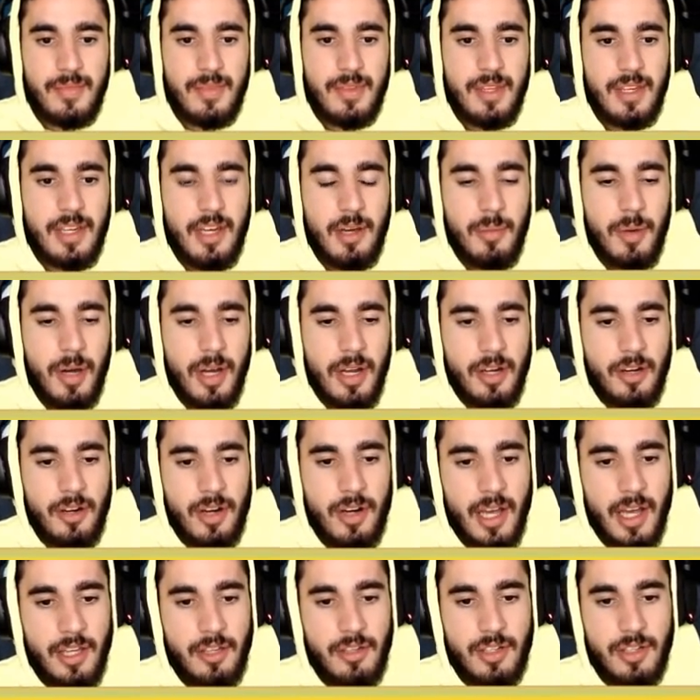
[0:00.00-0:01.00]
Come on,
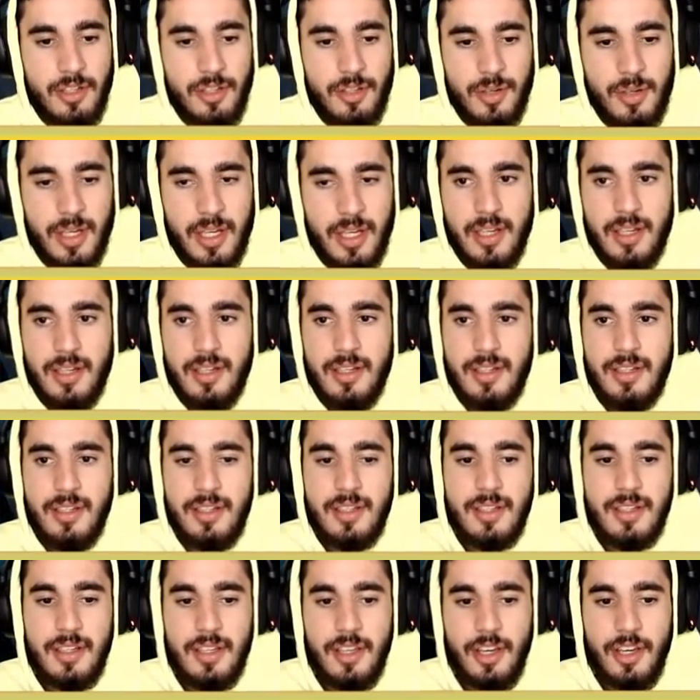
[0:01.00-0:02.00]
crying. You can do it.
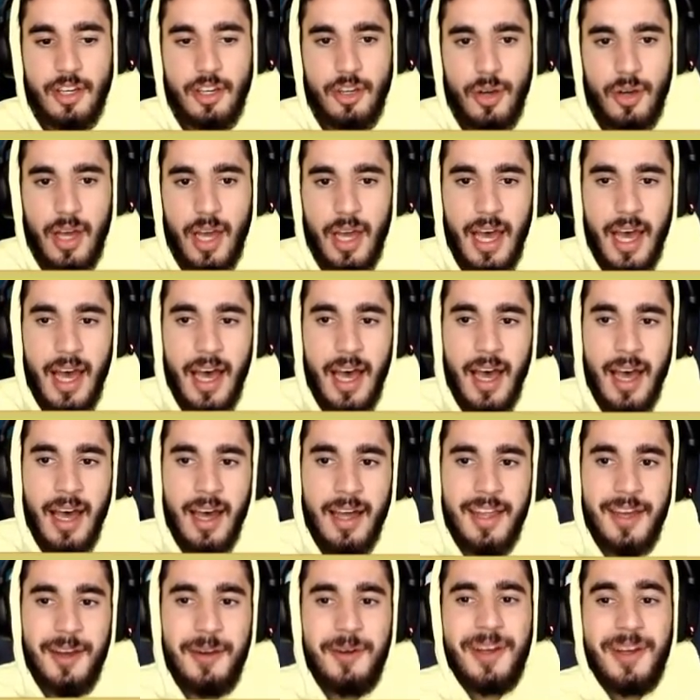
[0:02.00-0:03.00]
You can do it. Ah,
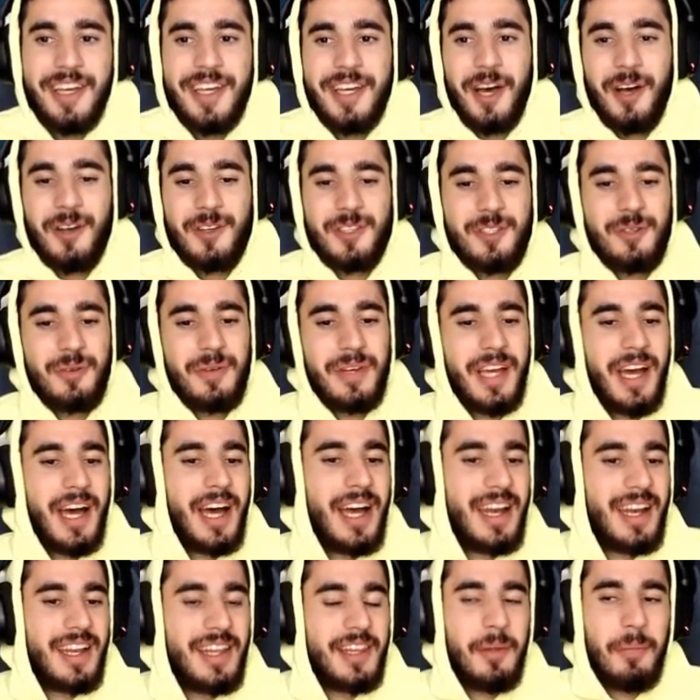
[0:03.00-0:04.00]
there we go. So we
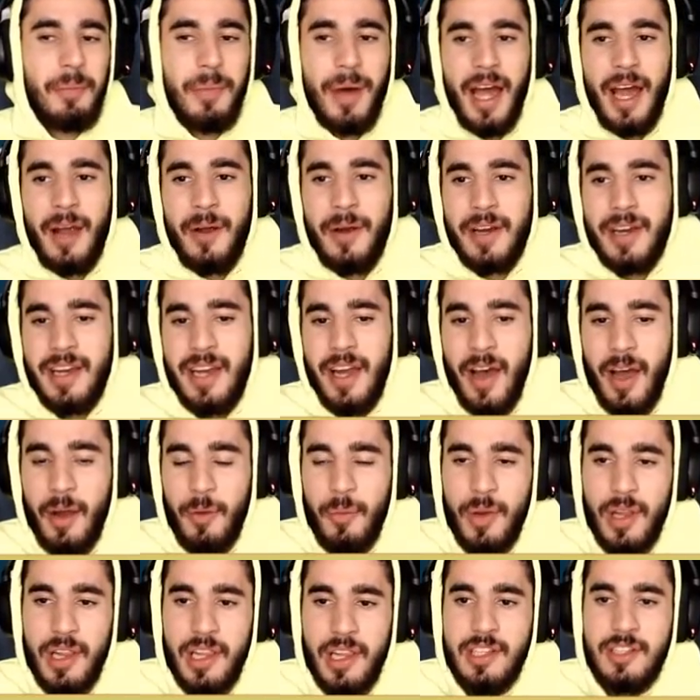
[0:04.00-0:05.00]
got the Byron. Now, I
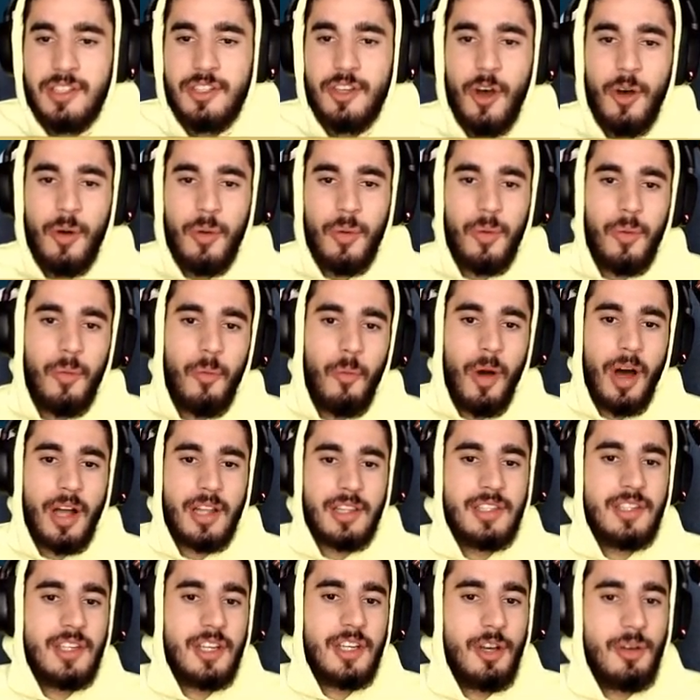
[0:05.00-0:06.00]
really don't
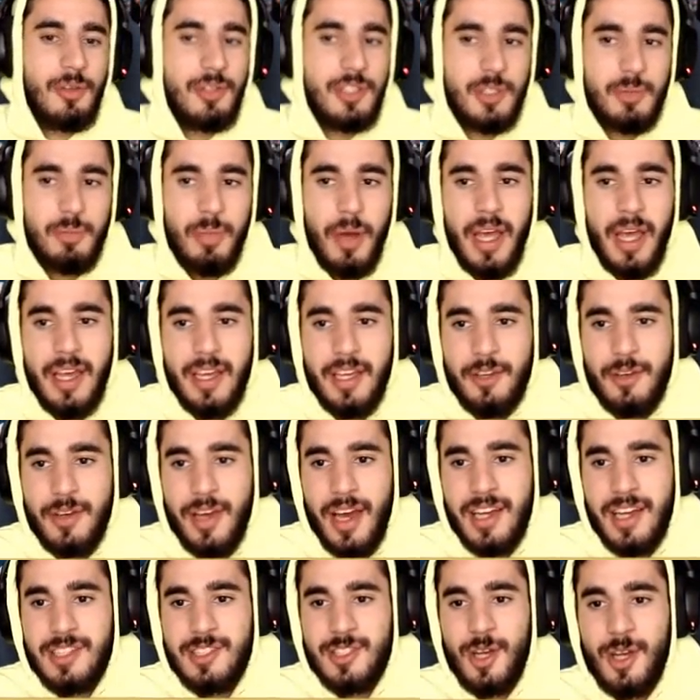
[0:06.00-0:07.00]
want to go Spike. You
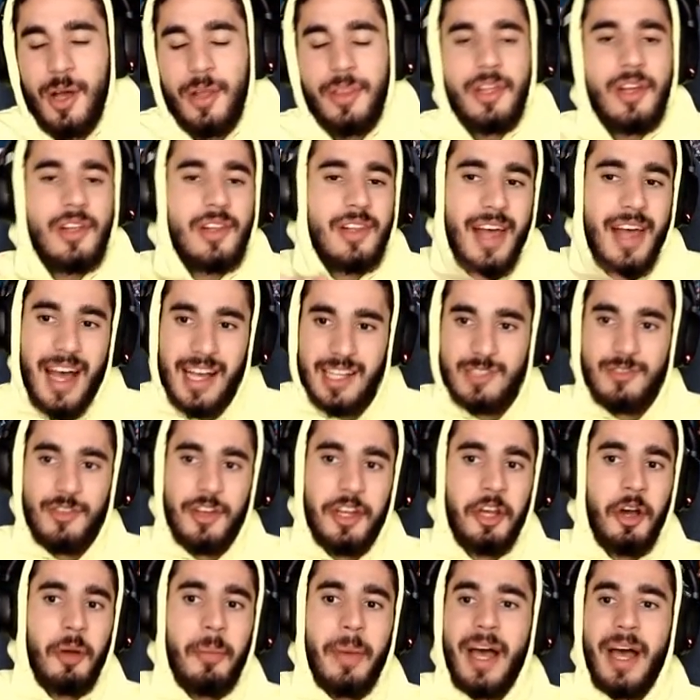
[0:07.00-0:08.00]
guys saw in the last
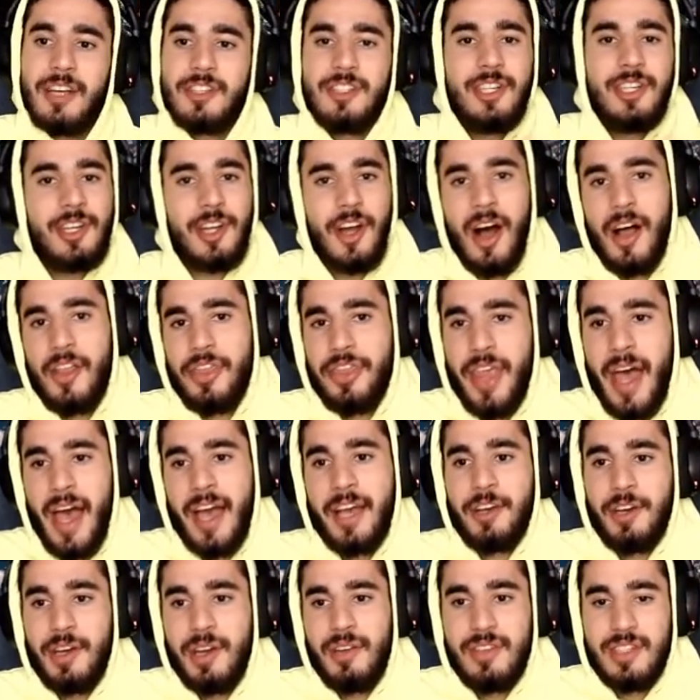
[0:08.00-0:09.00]
video, I'm actually not
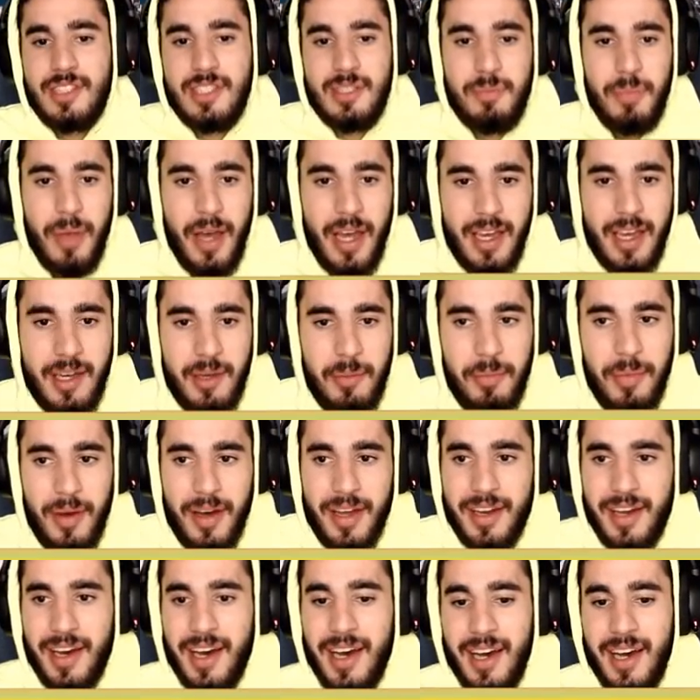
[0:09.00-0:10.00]
that good of a Spike,
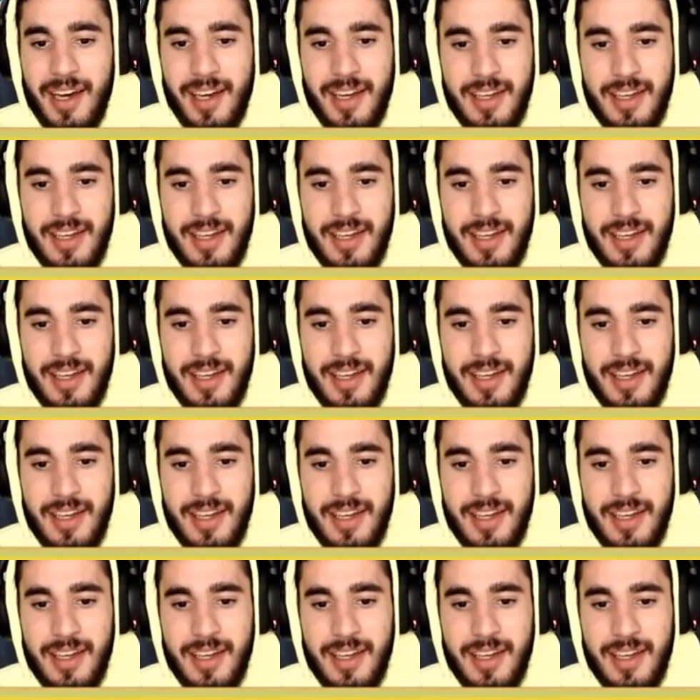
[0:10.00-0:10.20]
but, uh...